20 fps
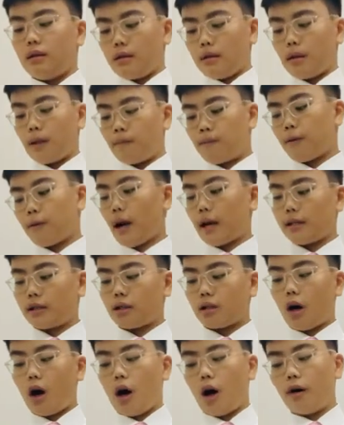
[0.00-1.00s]
the
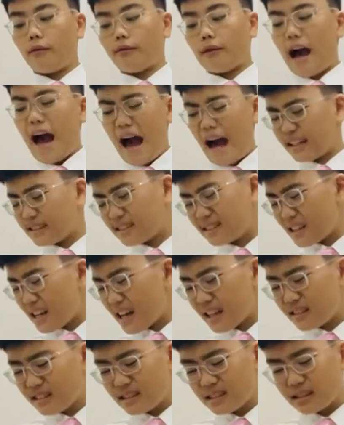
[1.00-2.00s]
price of
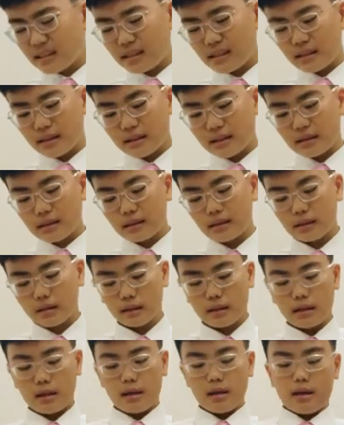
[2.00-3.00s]
assets.
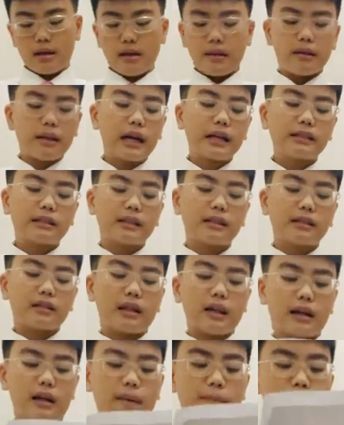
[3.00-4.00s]
Next is
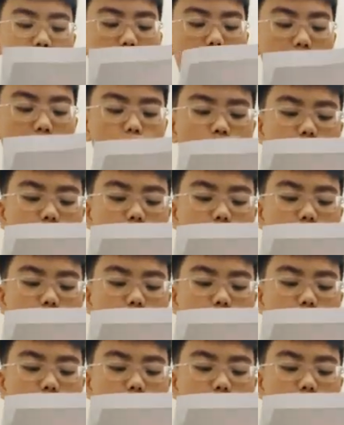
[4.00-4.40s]
like a pile